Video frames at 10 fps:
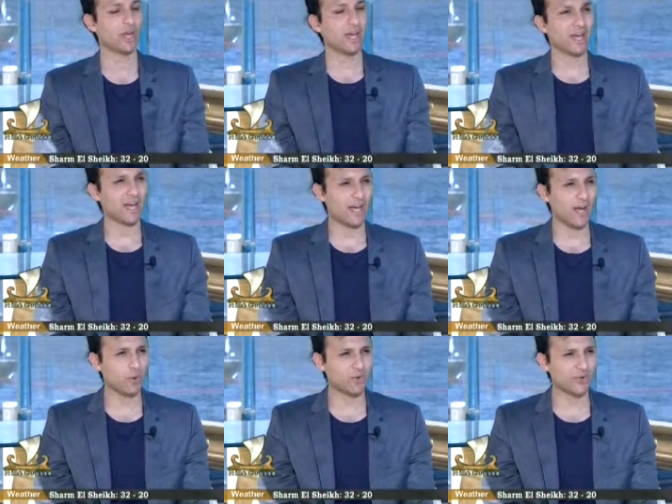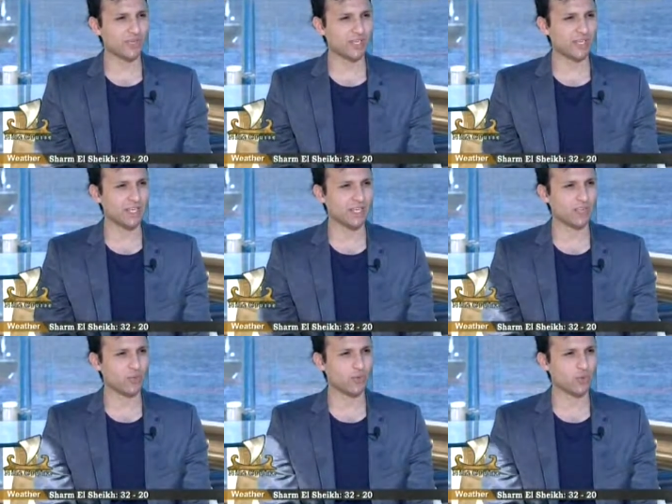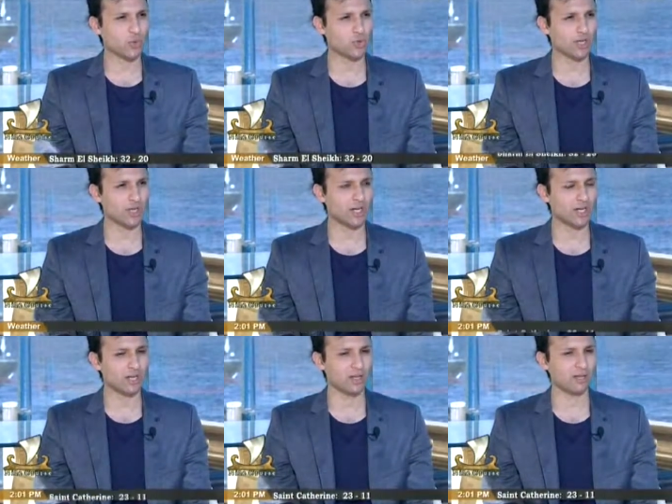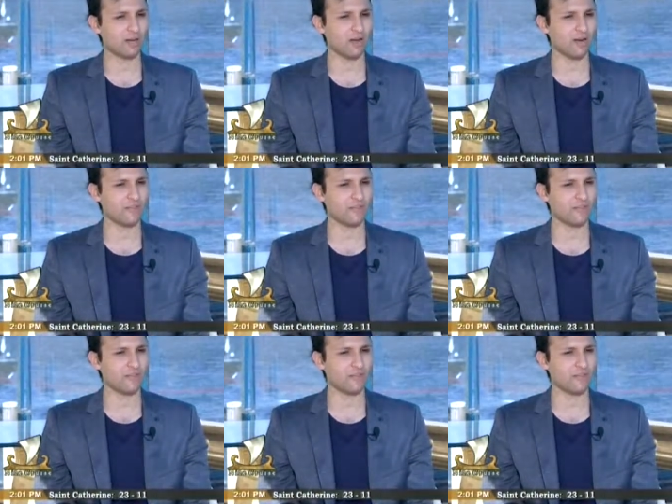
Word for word: Uh, how would you see the future uh,